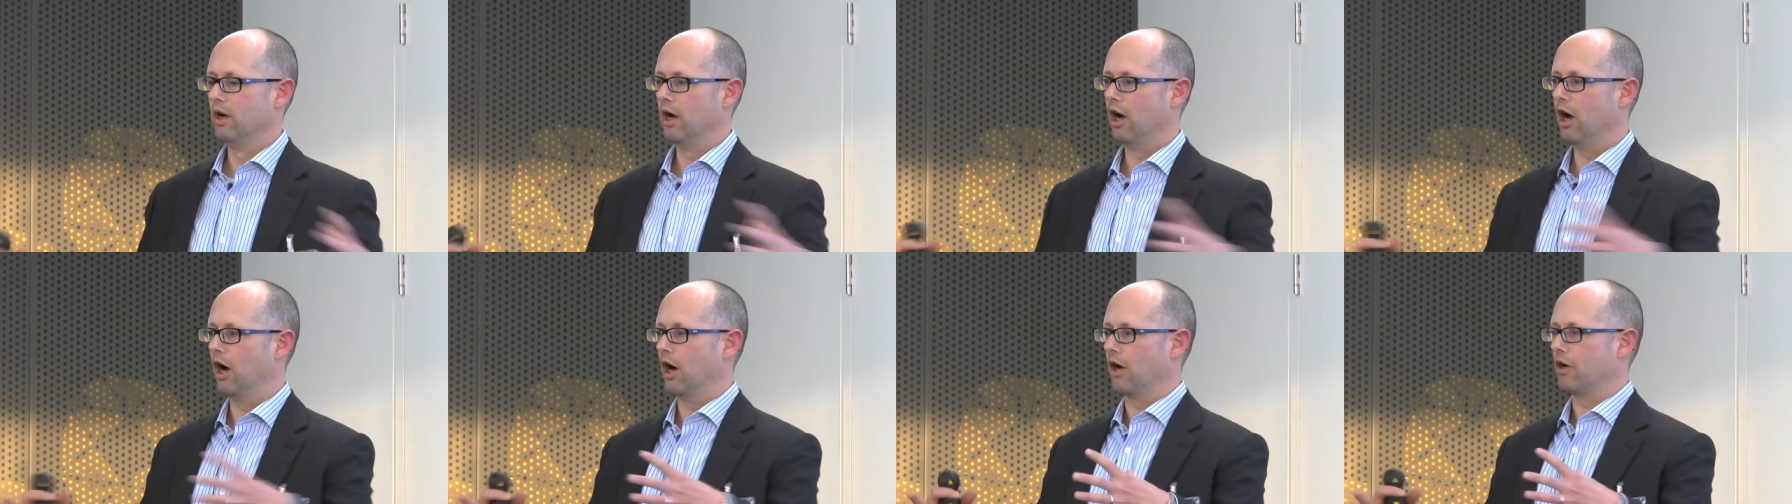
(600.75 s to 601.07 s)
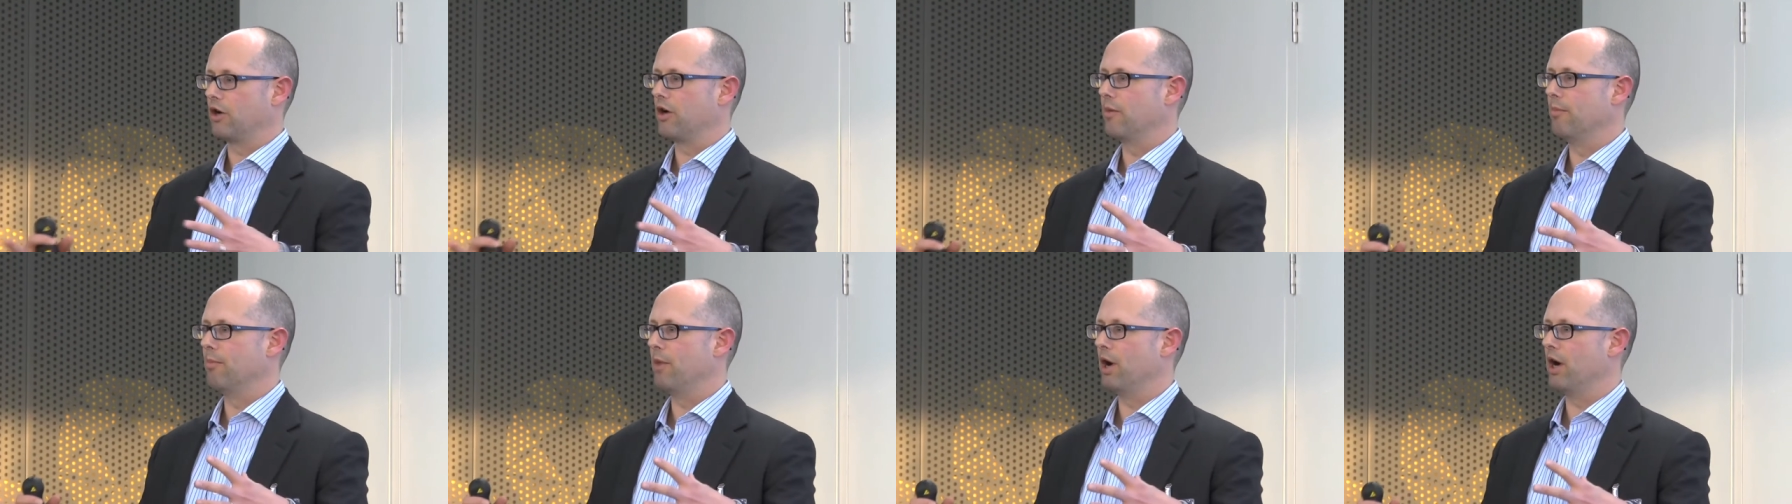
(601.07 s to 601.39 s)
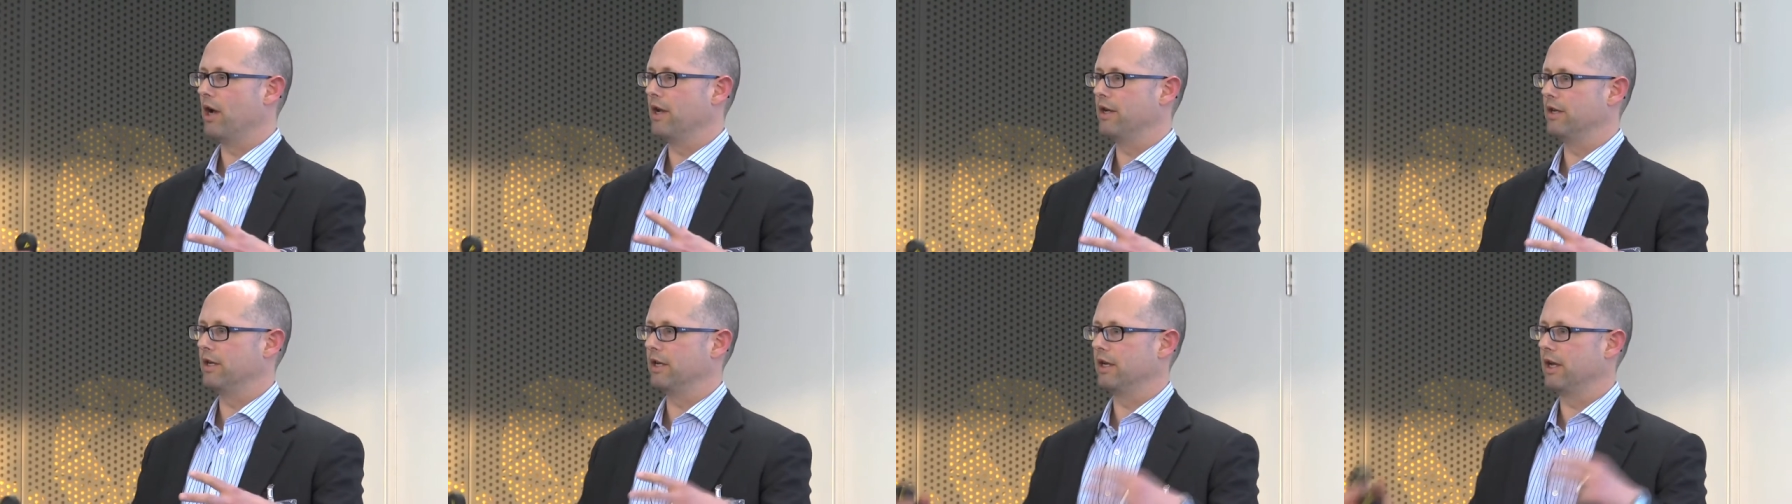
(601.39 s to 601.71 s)
uh,
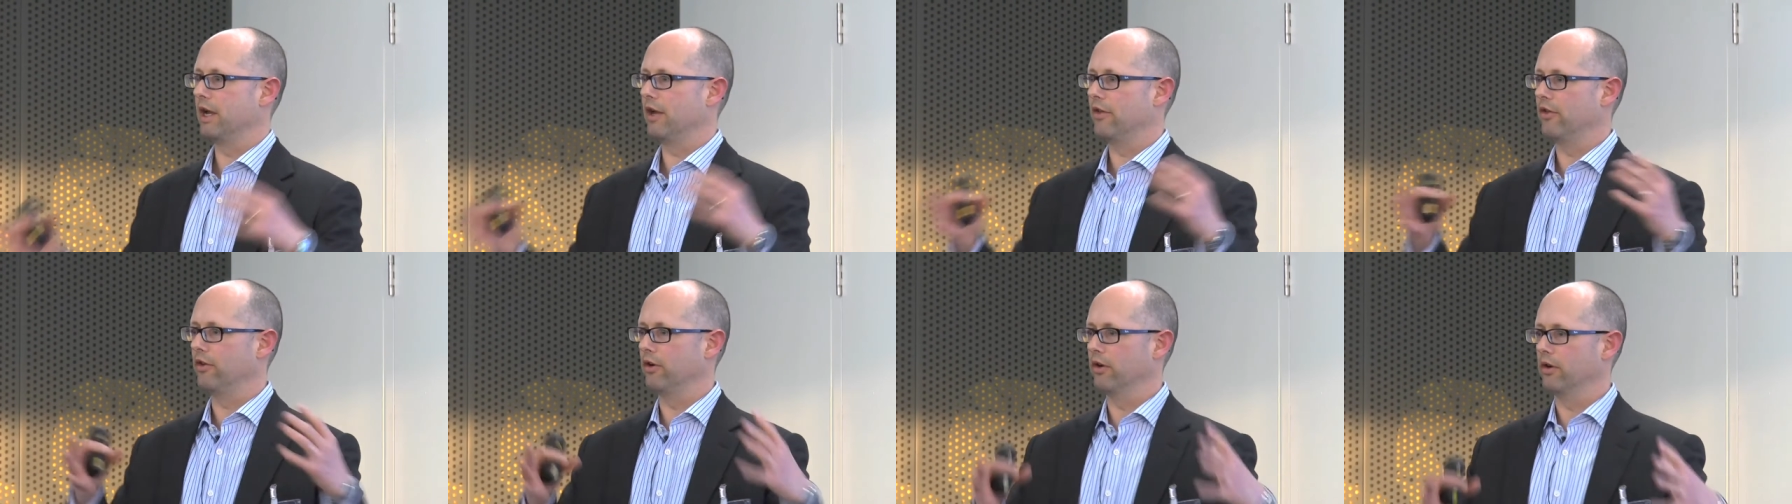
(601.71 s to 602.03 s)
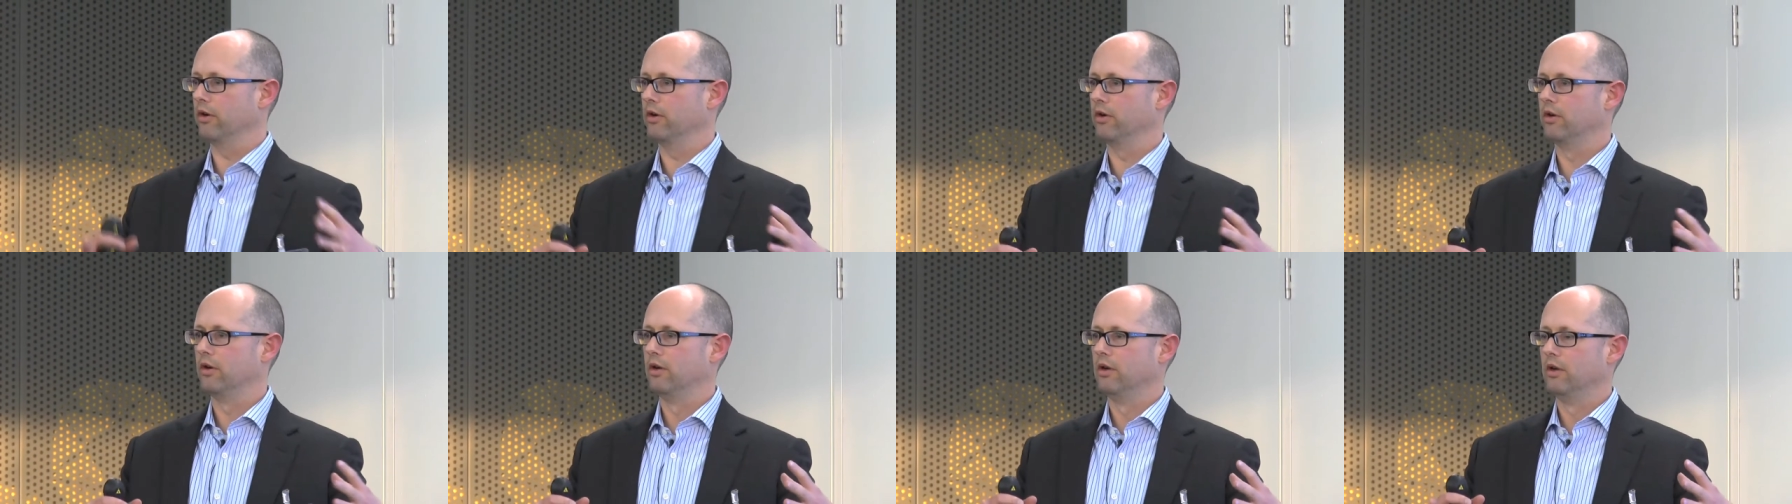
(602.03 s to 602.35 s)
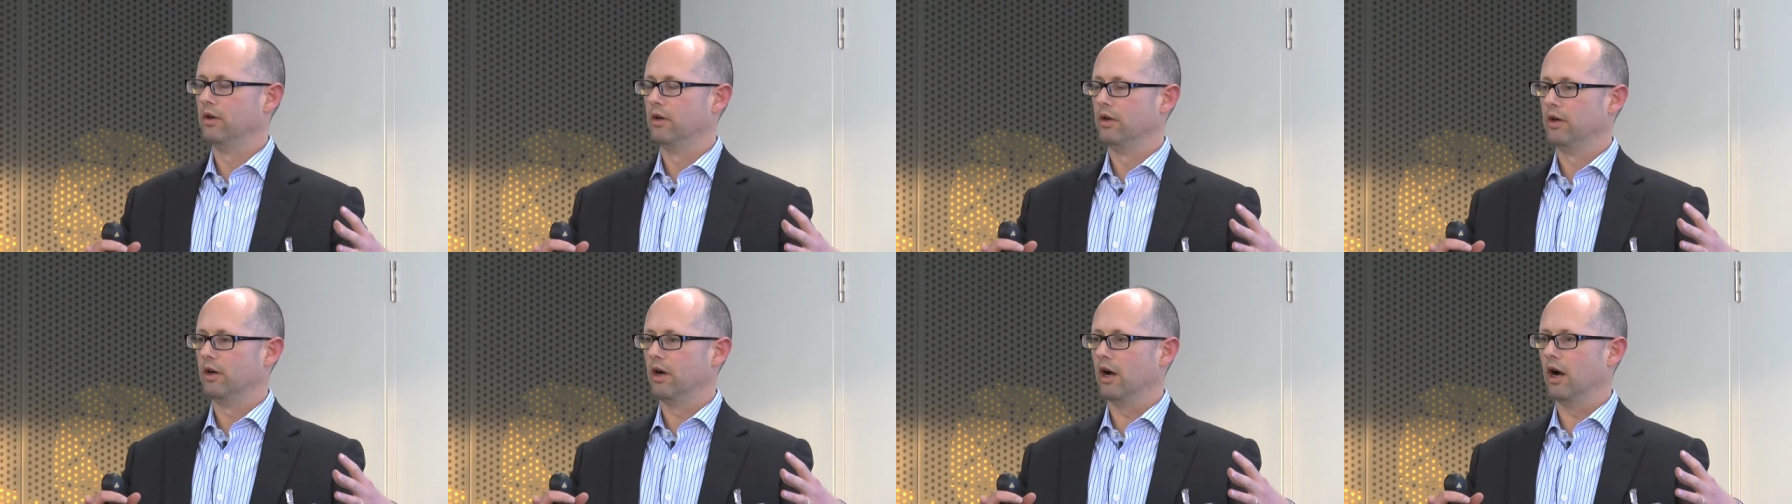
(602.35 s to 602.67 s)
combine together
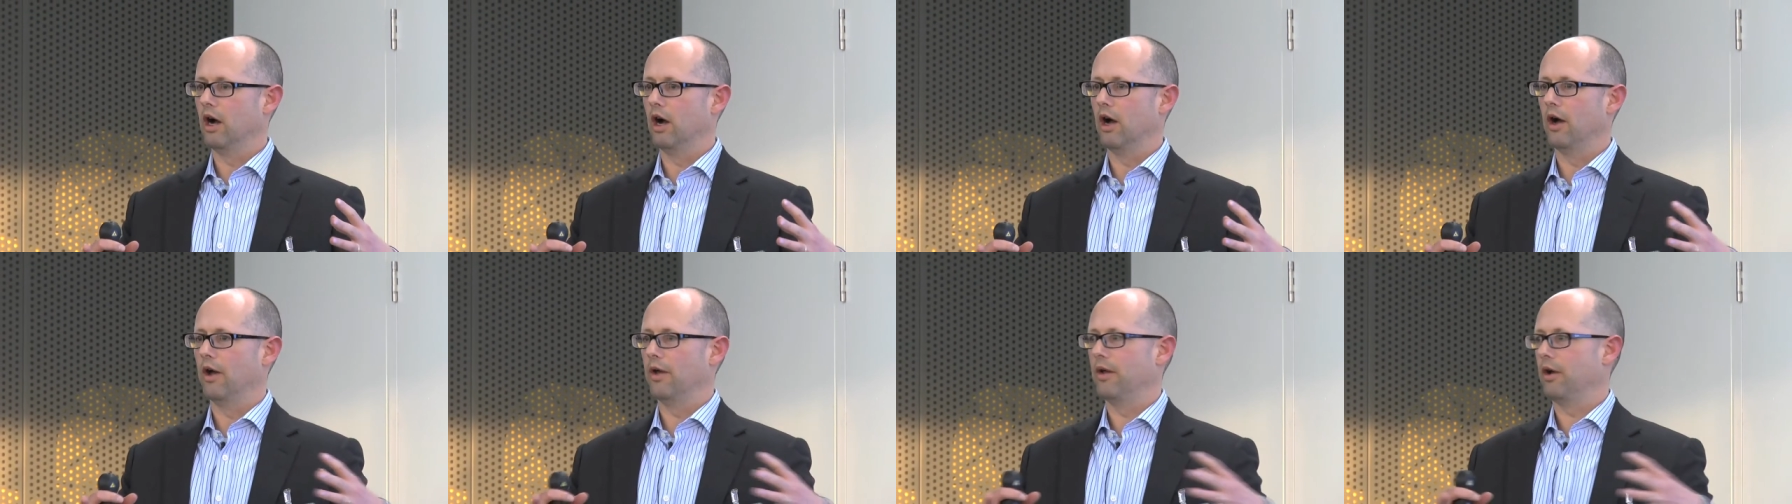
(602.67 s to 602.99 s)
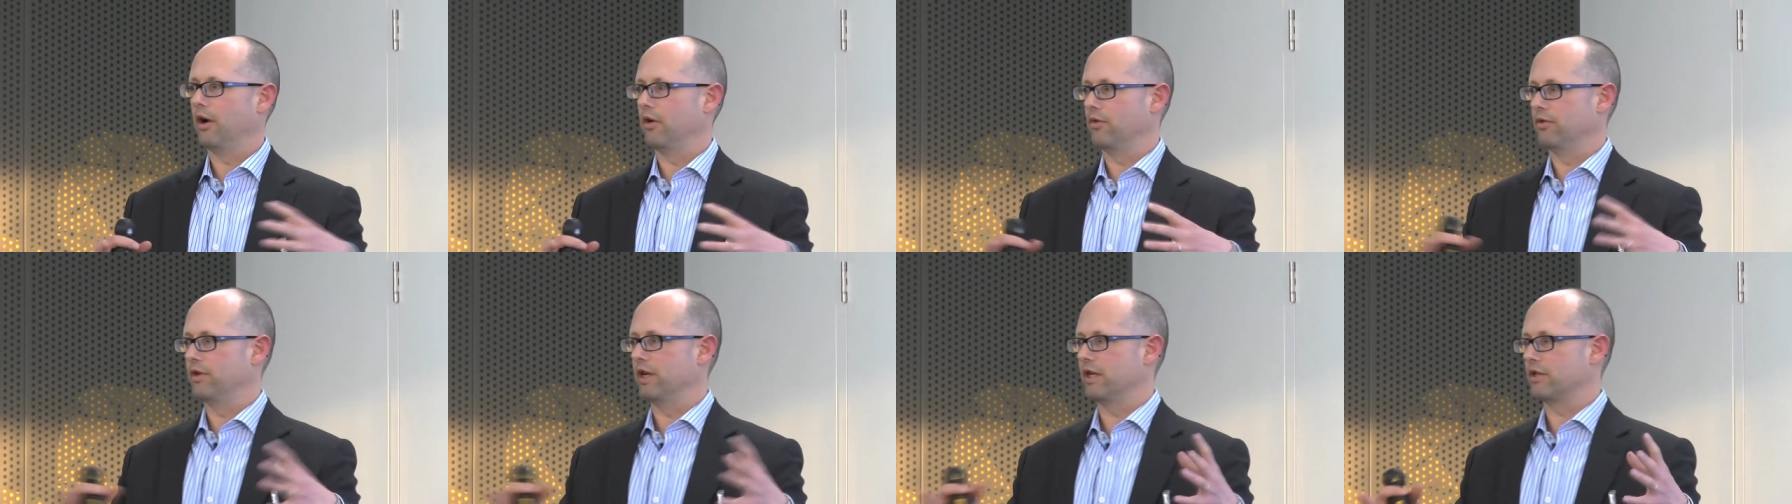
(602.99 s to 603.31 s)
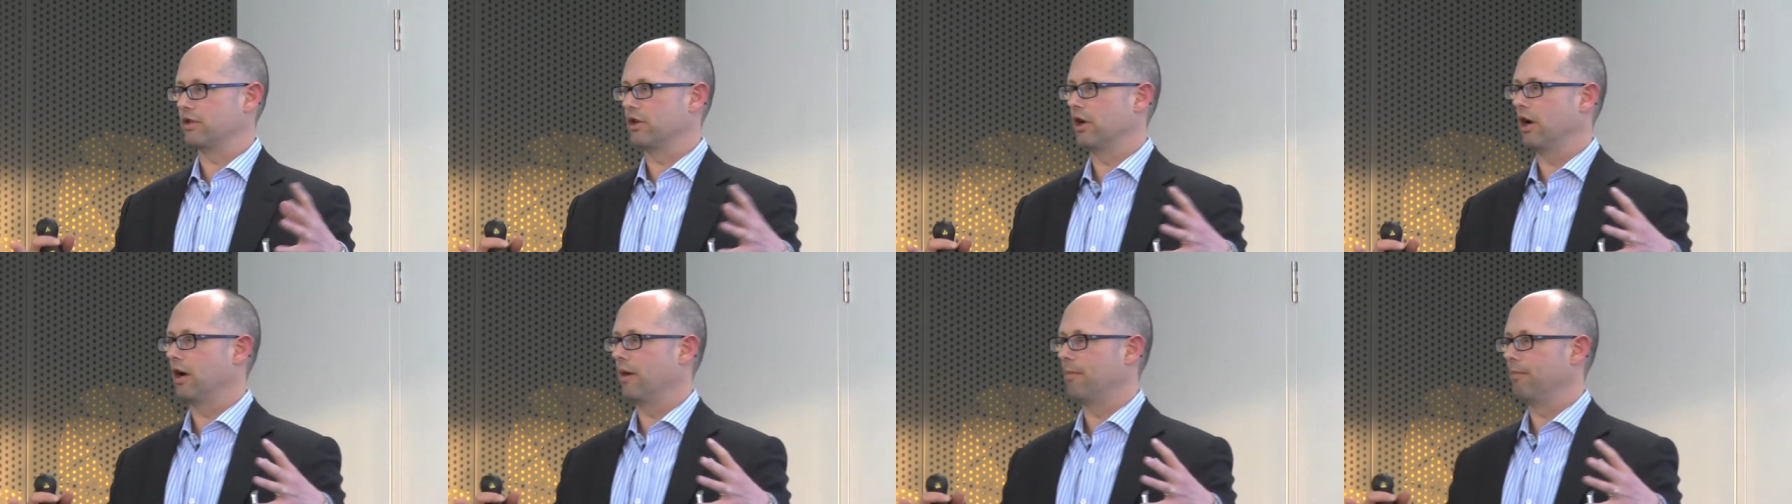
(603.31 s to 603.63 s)
uh, our
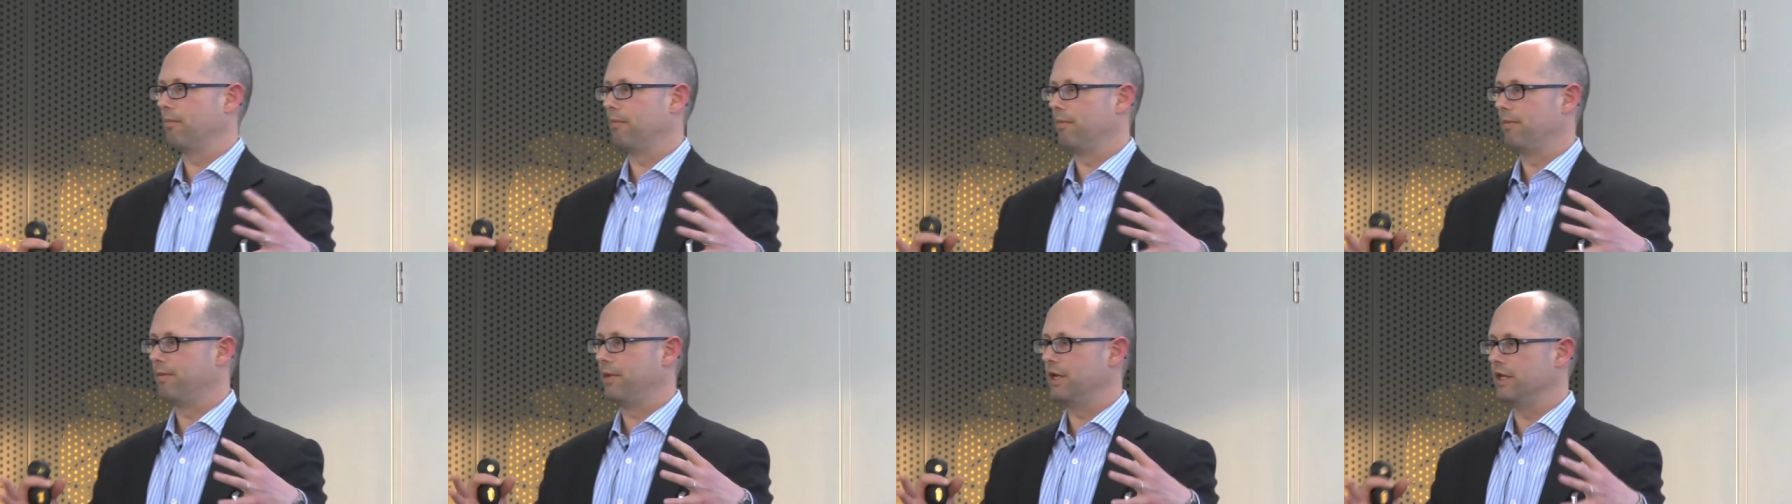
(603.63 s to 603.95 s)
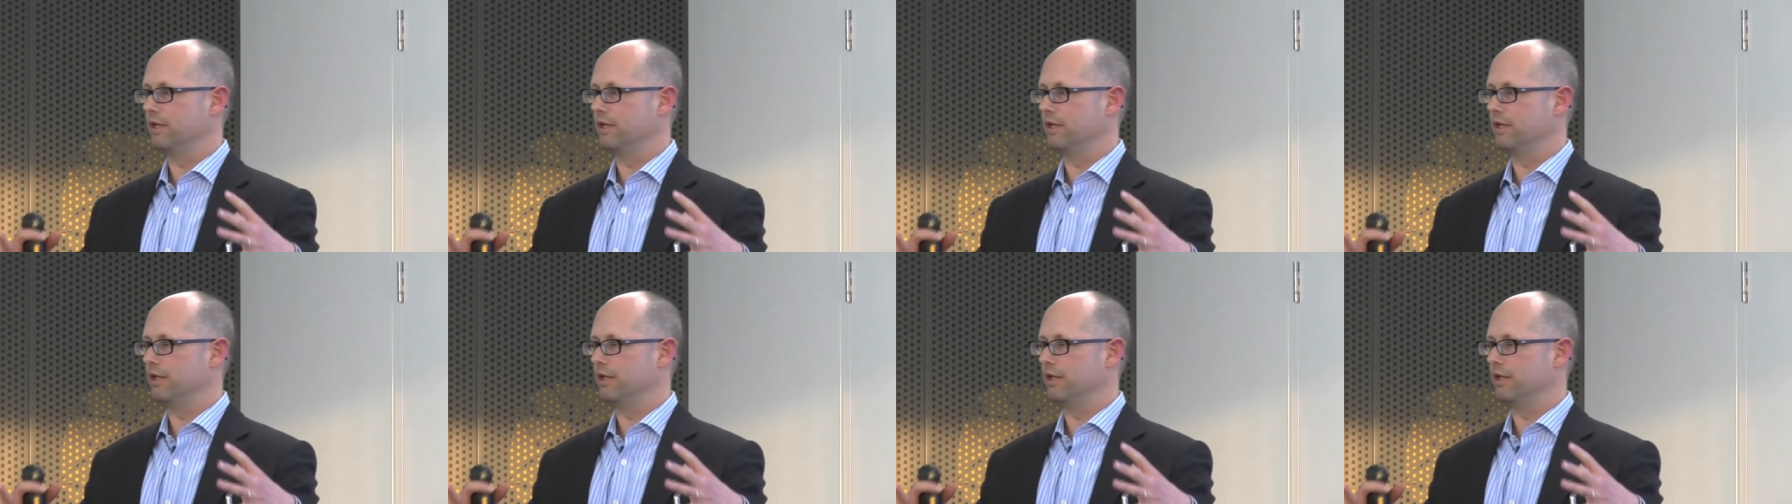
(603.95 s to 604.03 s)
desktop